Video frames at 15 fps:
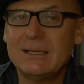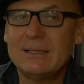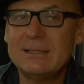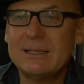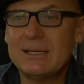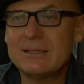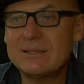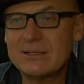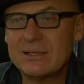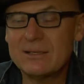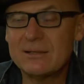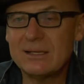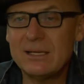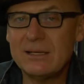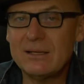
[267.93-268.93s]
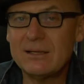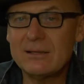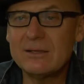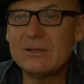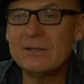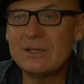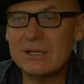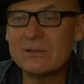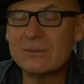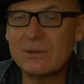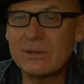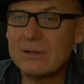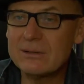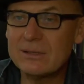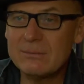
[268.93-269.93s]
that uh, he that
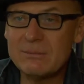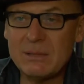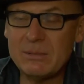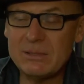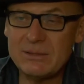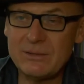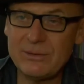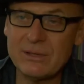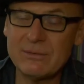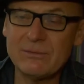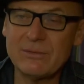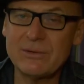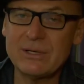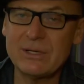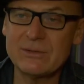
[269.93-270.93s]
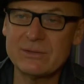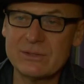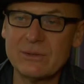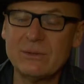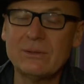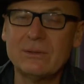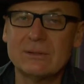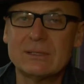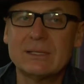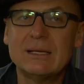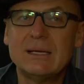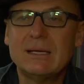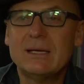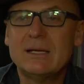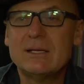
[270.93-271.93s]
were only maybe three or four years old.
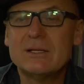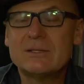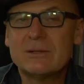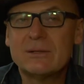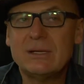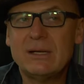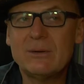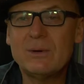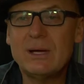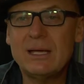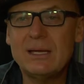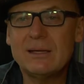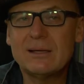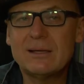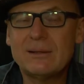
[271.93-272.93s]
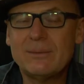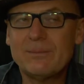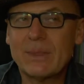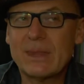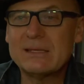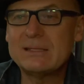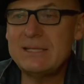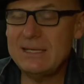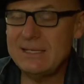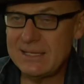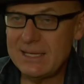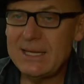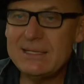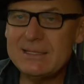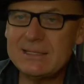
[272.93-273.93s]
So in a way, um, seeing
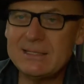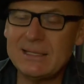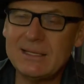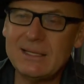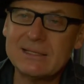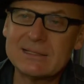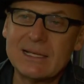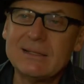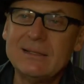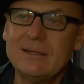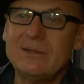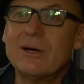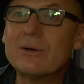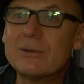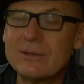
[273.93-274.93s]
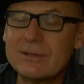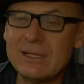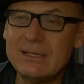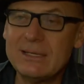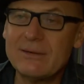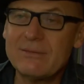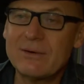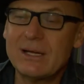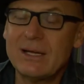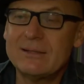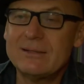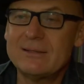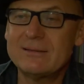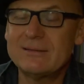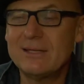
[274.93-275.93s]
Casey, it's like the daughter he never
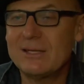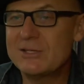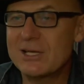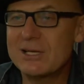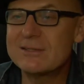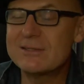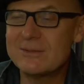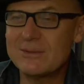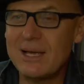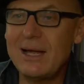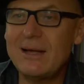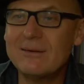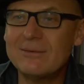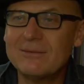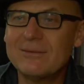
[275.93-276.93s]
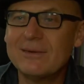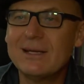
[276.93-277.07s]
had the chance to have.